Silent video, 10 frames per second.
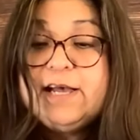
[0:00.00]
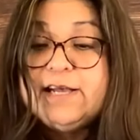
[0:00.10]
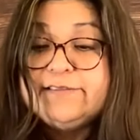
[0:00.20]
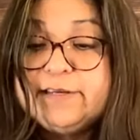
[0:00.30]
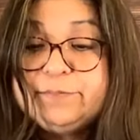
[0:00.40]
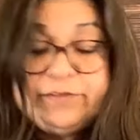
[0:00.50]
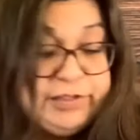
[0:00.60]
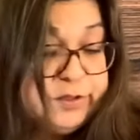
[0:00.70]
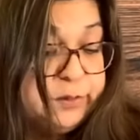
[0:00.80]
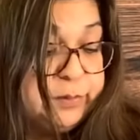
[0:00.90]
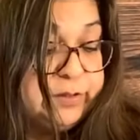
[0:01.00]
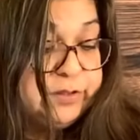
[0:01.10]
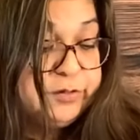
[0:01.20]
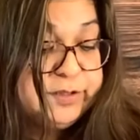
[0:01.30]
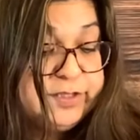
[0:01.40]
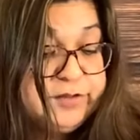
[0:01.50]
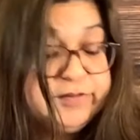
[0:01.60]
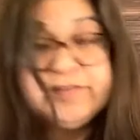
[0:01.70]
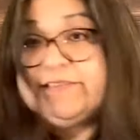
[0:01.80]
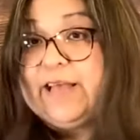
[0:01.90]
It's to you. You can use
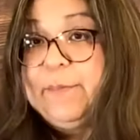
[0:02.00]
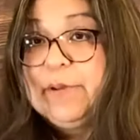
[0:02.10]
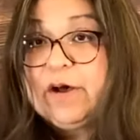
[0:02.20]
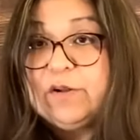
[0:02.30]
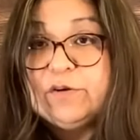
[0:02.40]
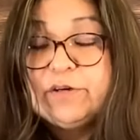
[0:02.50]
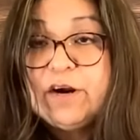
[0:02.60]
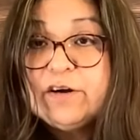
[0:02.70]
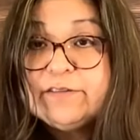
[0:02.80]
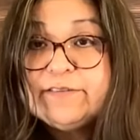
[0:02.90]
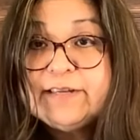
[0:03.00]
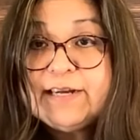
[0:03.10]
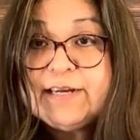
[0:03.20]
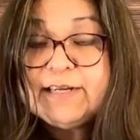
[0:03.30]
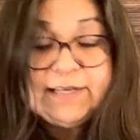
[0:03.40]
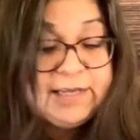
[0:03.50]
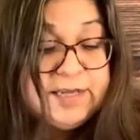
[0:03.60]
the same color cardstock.